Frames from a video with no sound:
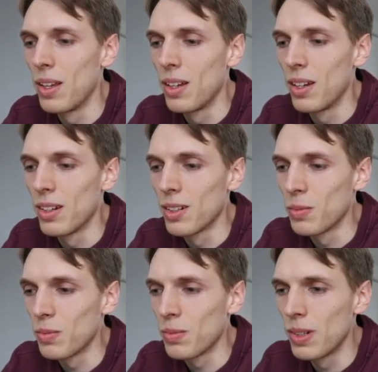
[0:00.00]

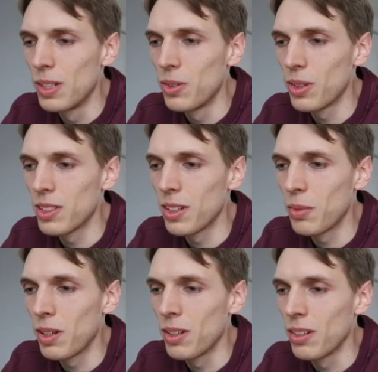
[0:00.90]
Another
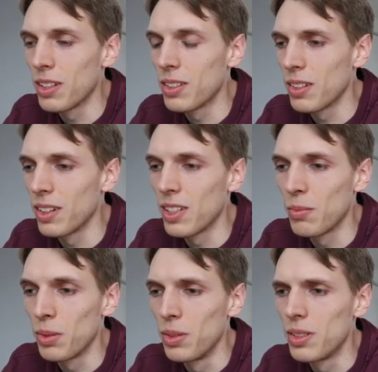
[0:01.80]

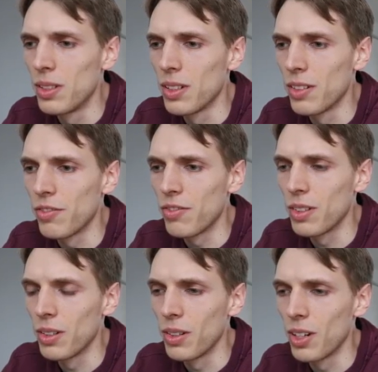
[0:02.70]
example is
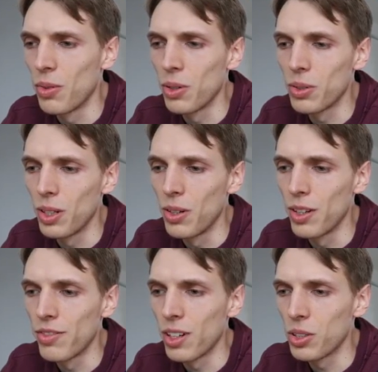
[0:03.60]
I wrote here a
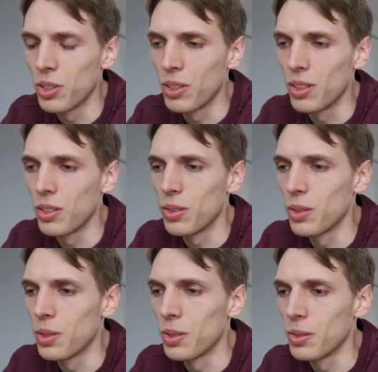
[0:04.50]
function that
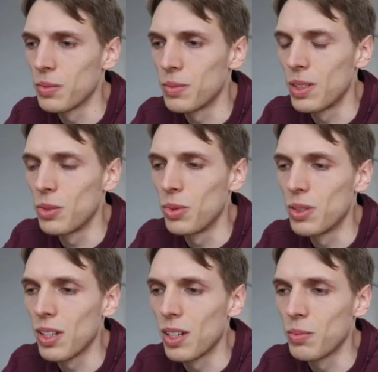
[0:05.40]
will
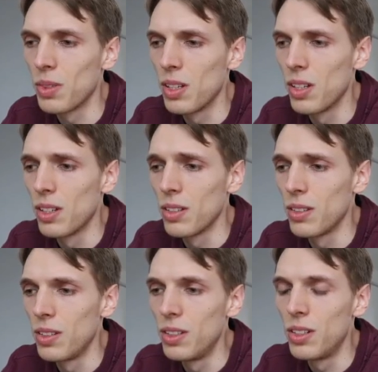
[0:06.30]
sum the
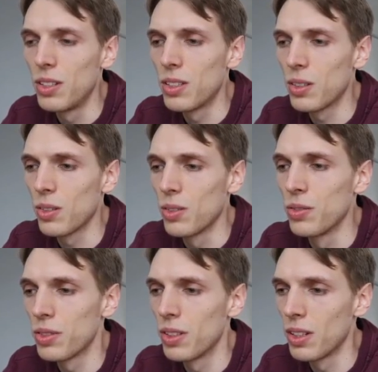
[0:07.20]
digits
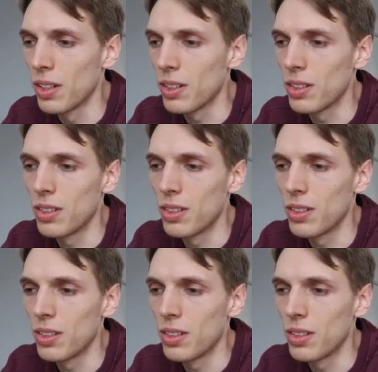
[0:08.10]
of the